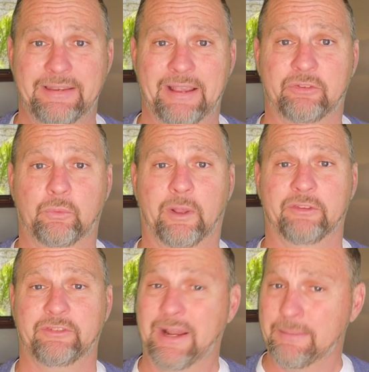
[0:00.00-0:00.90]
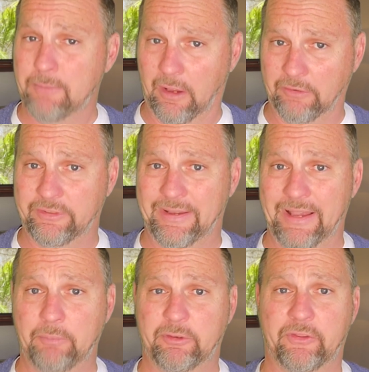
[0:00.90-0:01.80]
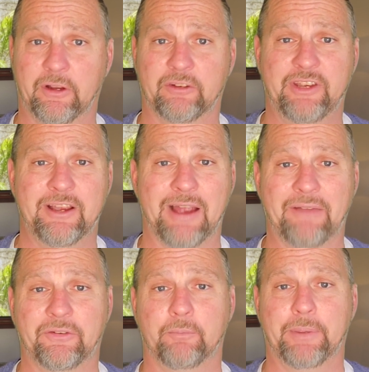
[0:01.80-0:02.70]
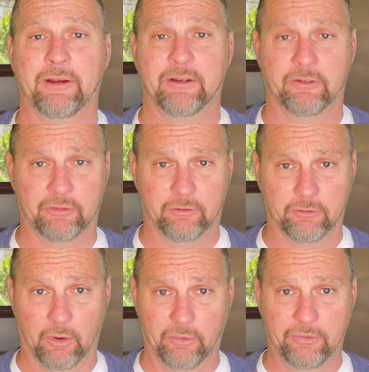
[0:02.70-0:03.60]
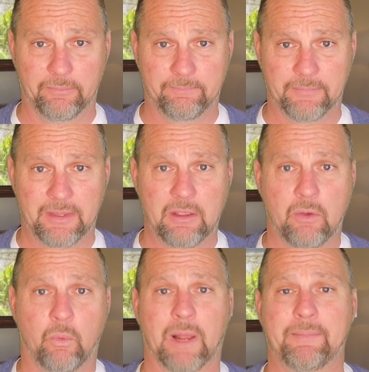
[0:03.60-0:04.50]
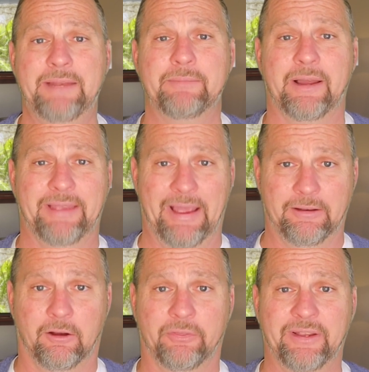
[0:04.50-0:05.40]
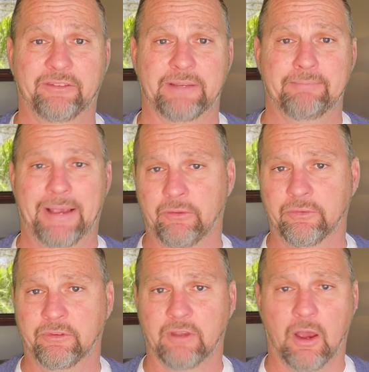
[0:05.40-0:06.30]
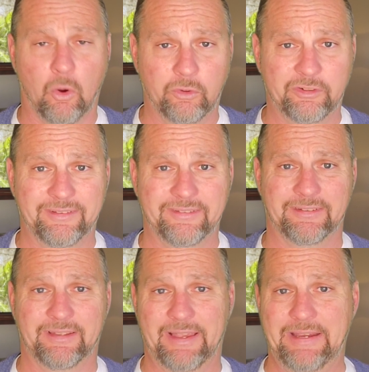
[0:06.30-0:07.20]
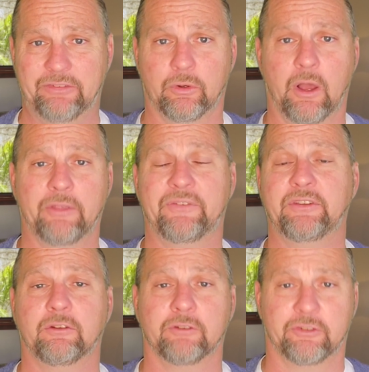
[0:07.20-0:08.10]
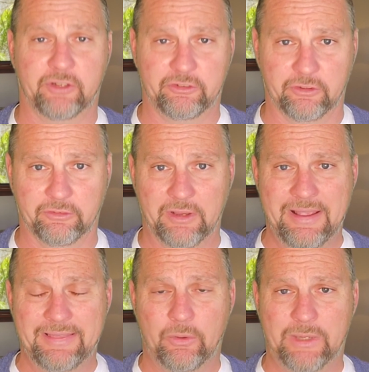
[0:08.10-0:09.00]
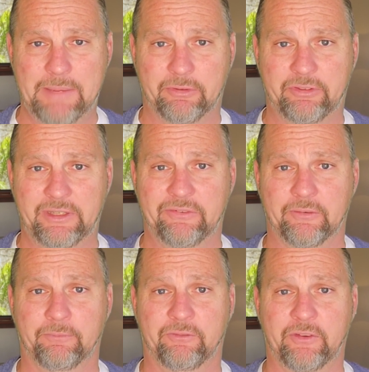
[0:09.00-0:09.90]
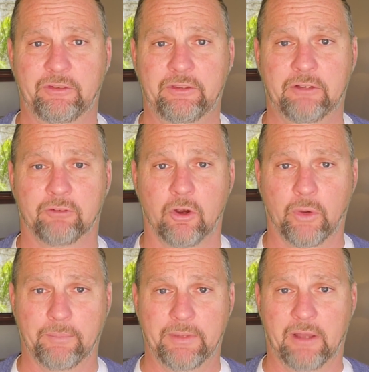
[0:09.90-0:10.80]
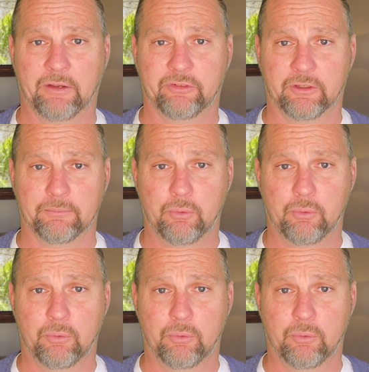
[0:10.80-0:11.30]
Next, while it's not a must, it helps if there are geographical barriers to growth. What I mean by that are things like mountains, oceans, lakes, or other physical restrictions that will keep a city from physically growing beyond a certain